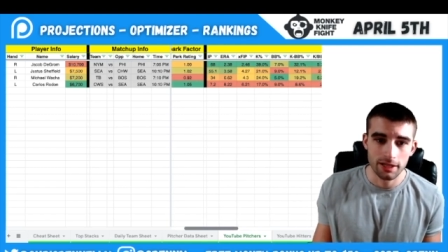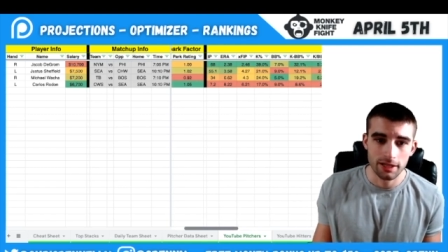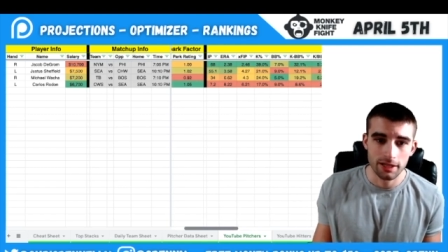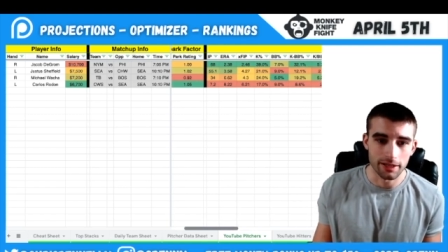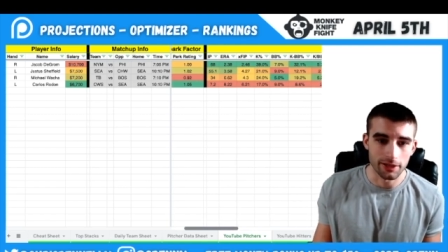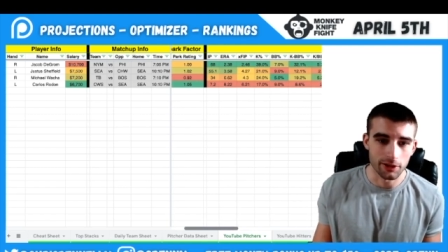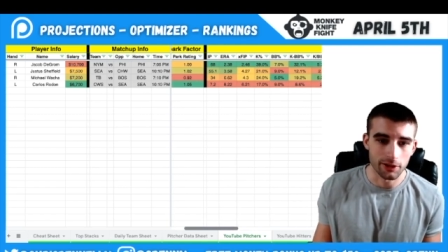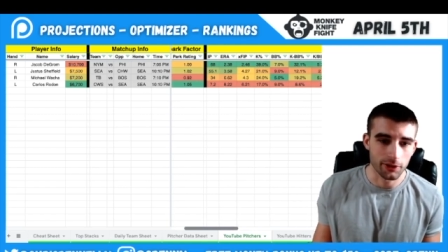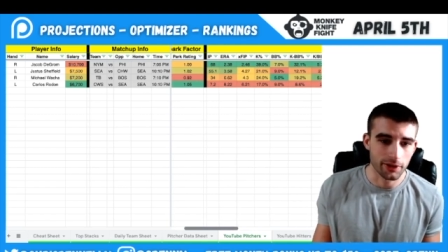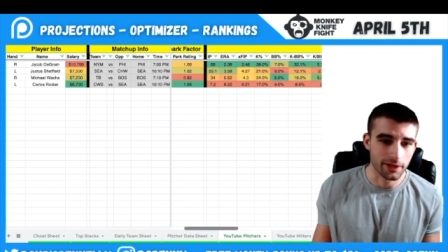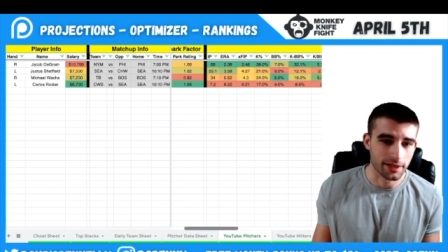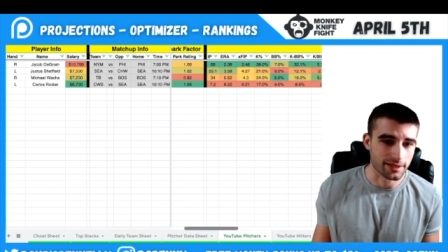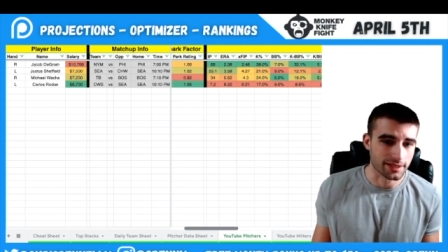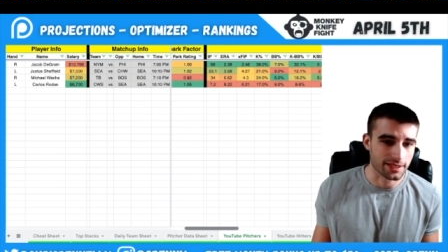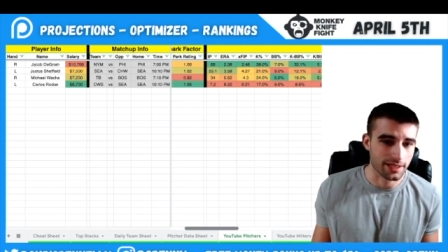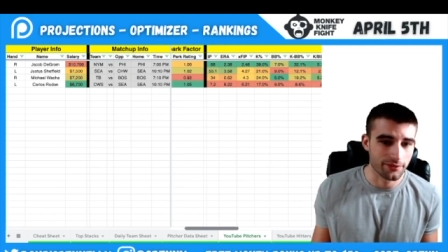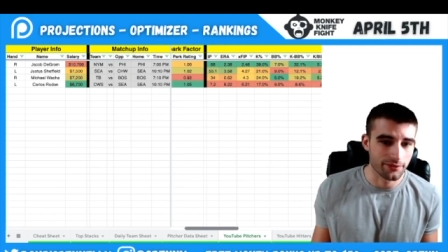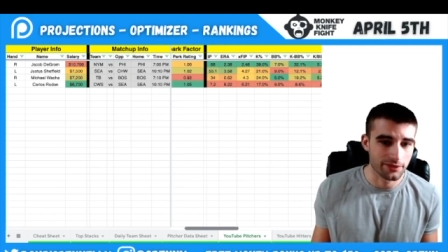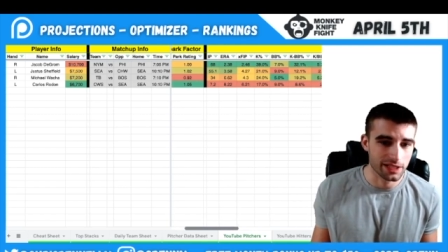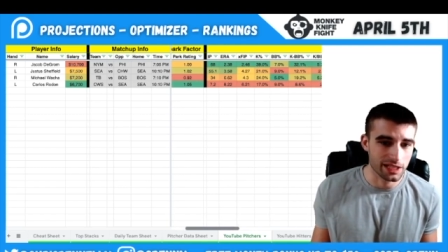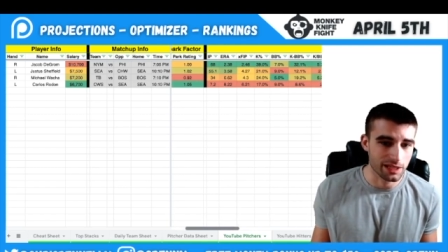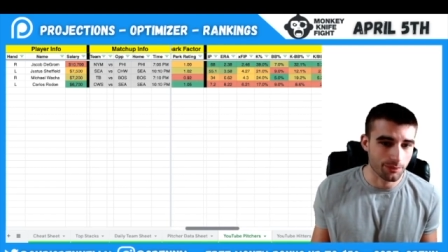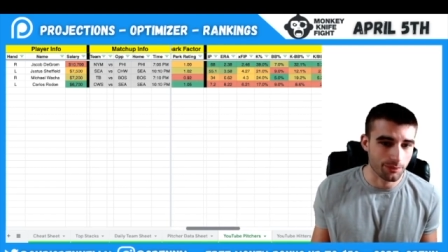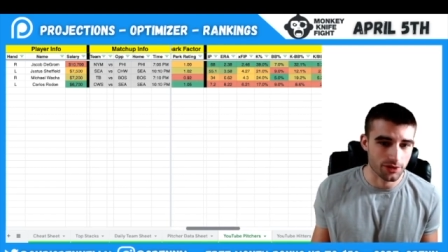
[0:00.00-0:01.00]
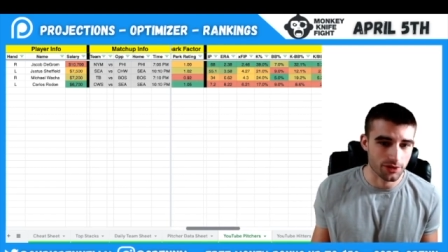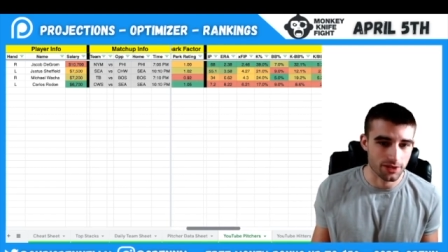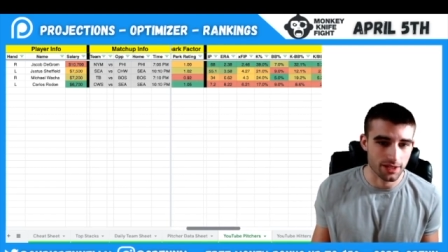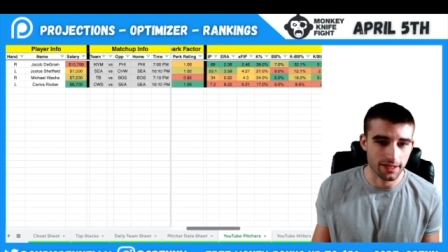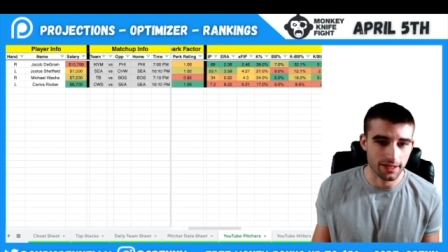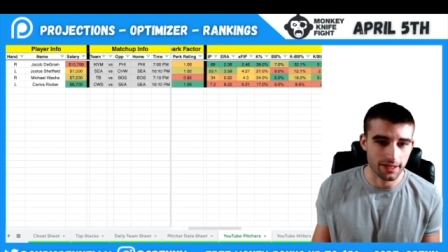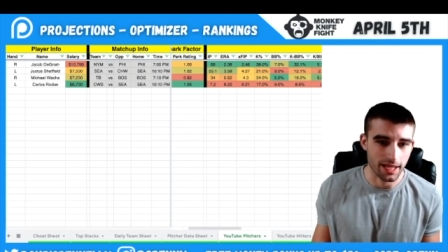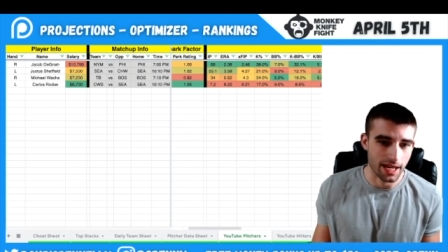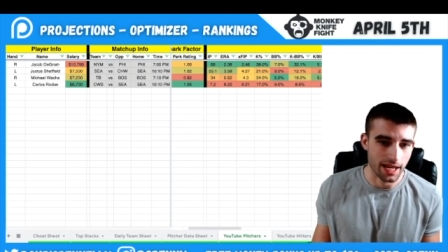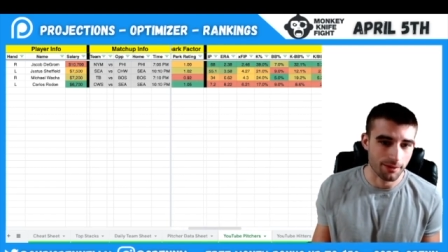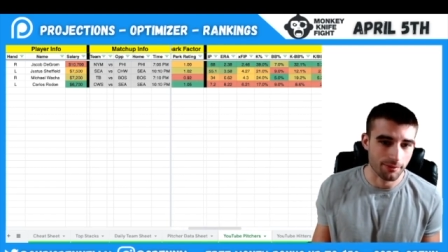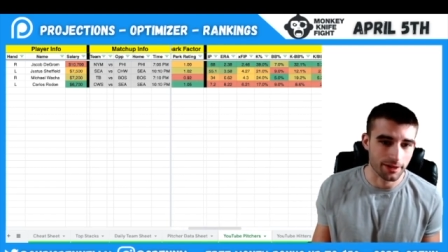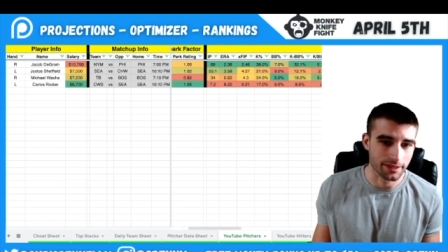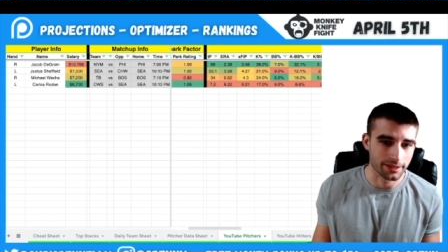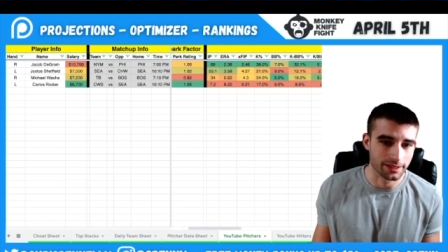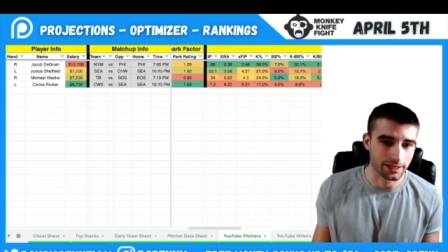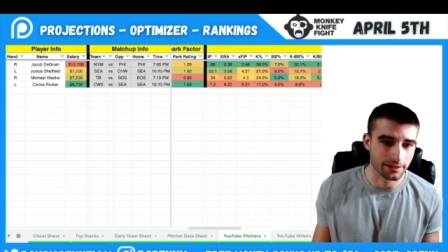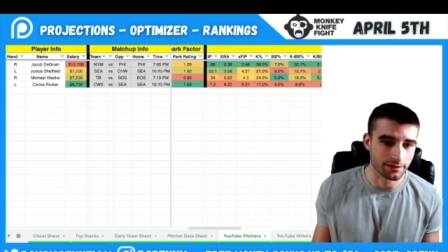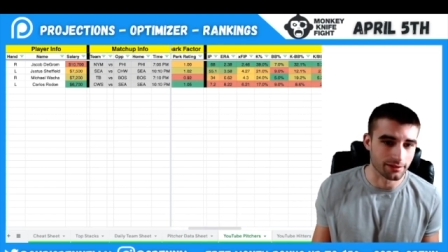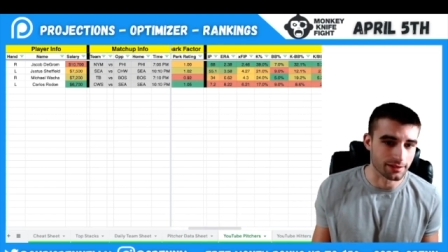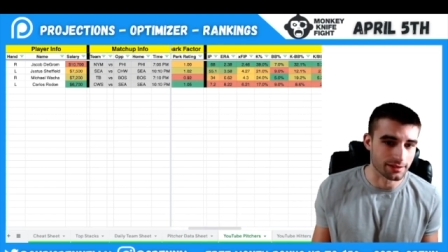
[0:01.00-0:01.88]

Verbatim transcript: And he only had a seventeen percent K rate there,